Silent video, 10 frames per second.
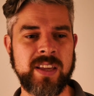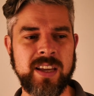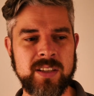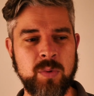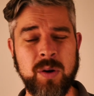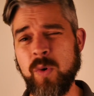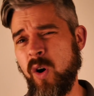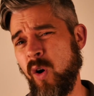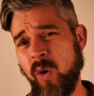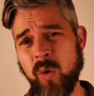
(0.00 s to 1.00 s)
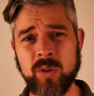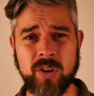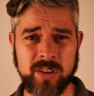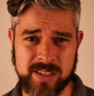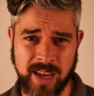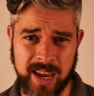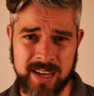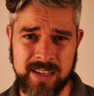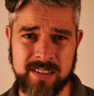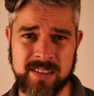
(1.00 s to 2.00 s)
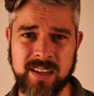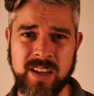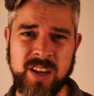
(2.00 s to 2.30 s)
things where we're all contained